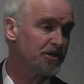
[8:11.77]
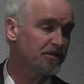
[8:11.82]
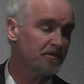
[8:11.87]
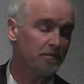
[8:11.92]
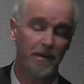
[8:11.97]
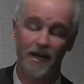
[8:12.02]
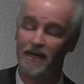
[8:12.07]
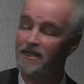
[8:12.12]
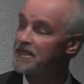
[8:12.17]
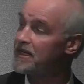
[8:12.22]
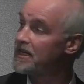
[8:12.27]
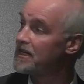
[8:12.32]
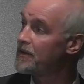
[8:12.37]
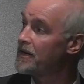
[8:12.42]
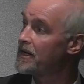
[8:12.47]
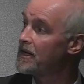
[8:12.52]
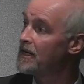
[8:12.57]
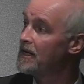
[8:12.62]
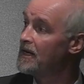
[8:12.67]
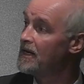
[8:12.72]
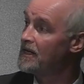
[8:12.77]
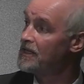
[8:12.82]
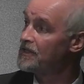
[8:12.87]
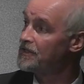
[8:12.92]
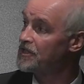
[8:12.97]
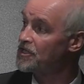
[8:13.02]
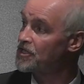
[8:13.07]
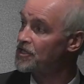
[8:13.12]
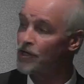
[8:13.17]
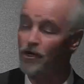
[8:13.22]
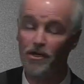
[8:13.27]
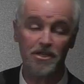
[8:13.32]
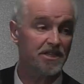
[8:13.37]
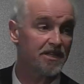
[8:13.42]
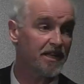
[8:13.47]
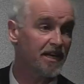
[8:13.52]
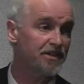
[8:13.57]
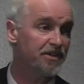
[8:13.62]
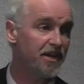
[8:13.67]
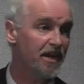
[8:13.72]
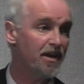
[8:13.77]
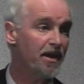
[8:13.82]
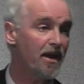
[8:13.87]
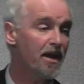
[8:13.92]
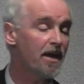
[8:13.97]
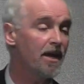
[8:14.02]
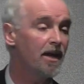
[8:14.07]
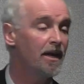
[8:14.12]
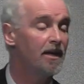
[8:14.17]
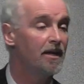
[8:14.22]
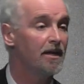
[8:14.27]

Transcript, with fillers: of bacteria destroys their DNA,